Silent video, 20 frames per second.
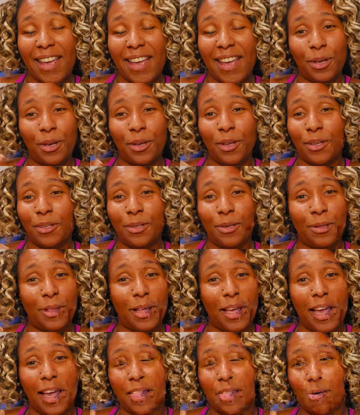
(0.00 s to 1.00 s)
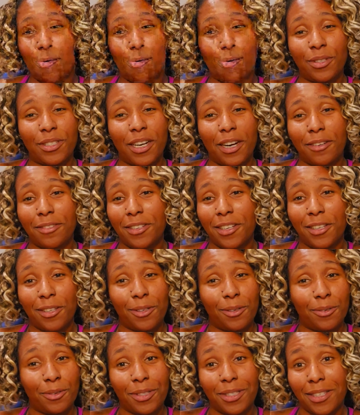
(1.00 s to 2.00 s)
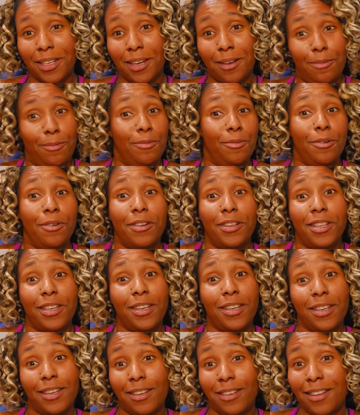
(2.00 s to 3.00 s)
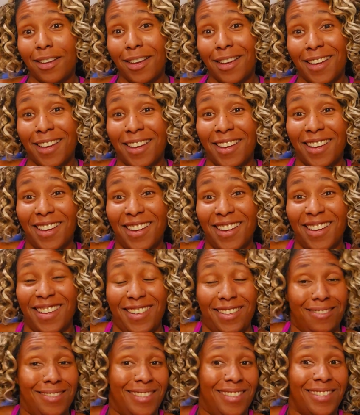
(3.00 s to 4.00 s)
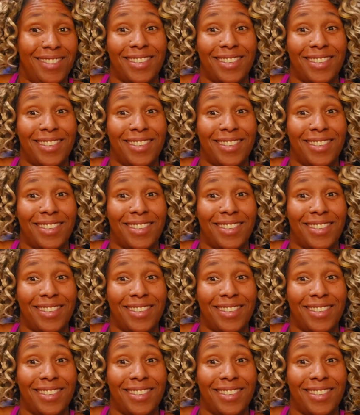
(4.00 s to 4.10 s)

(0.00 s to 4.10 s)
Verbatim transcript: were the only two that ate the whole entire dinner and just like, we're gonna eat. it's